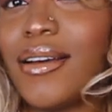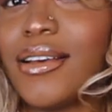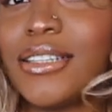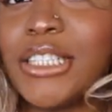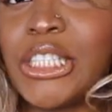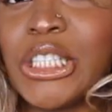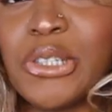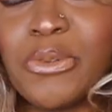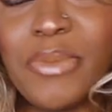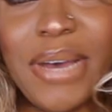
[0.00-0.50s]

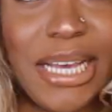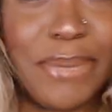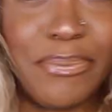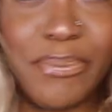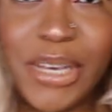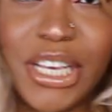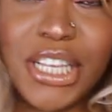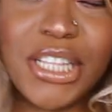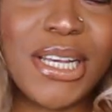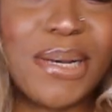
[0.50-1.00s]
no, my
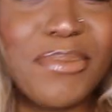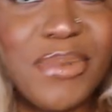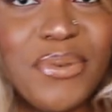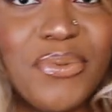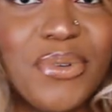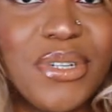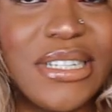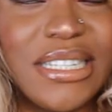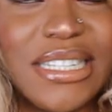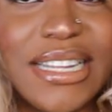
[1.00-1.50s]
big tummy
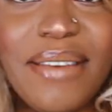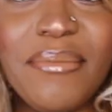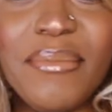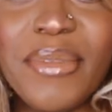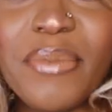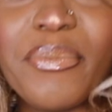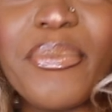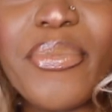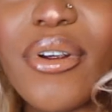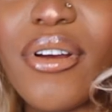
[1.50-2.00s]
wouldn't let
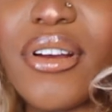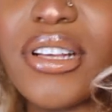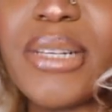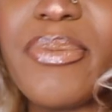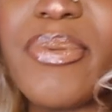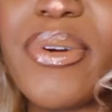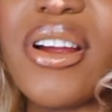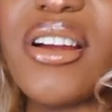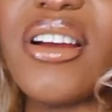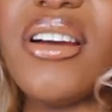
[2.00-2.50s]
me
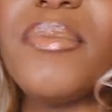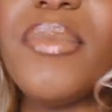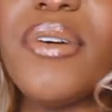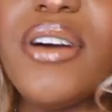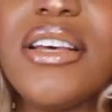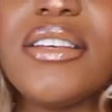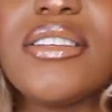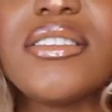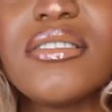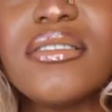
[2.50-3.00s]
prosper,
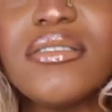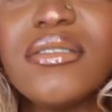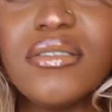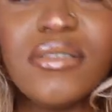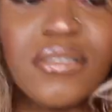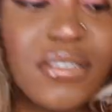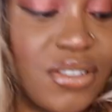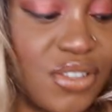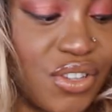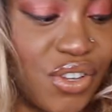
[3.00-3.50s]
but it still
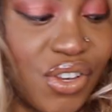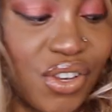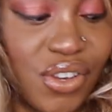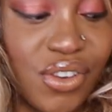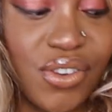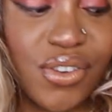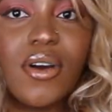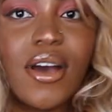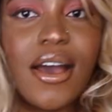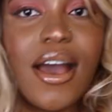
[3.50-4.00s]
looks
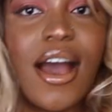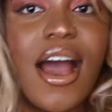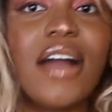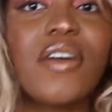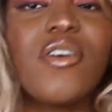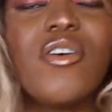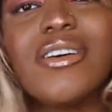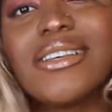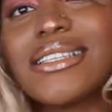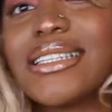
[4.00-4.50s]
cute.
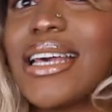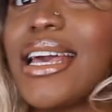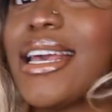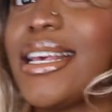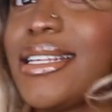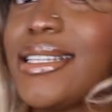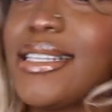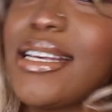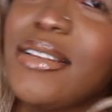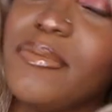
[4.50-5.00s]
I got a
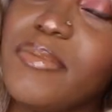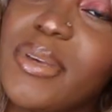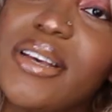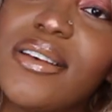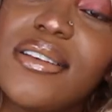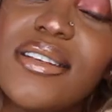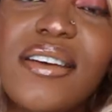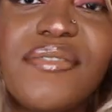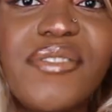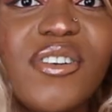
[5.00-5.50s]
size 10
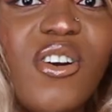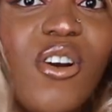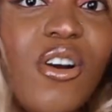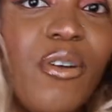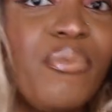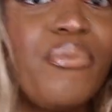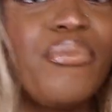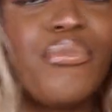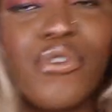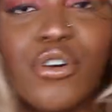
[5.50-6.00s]
because I've
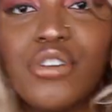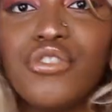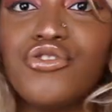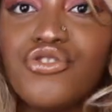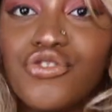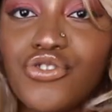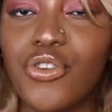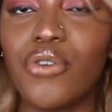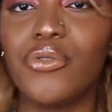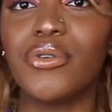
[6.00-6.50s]
got broad
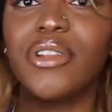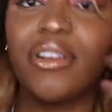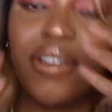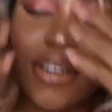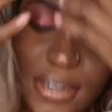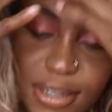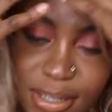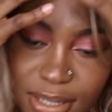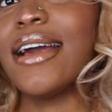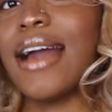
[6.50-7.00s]

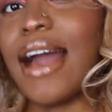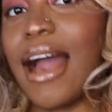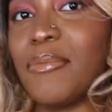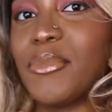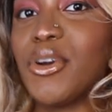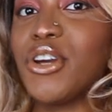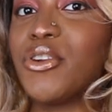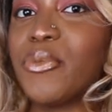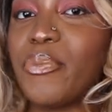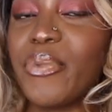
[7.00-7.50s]
shoulders.
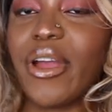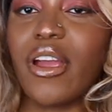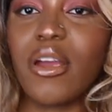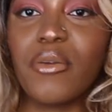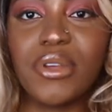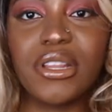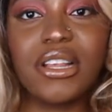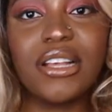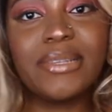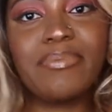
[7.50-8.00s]
I'm gonna
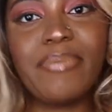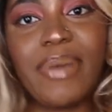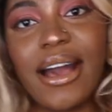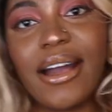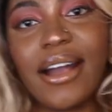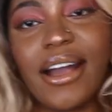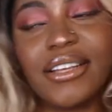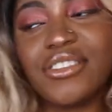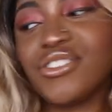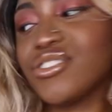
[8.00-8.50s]
pair with this
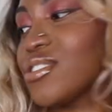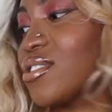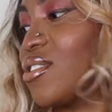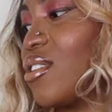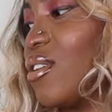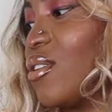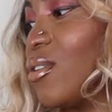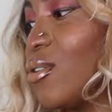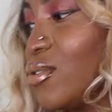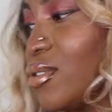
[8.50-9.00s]
bag I just
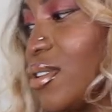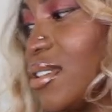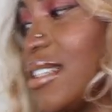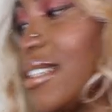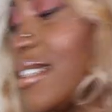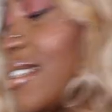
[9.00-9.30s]
got. Hold on a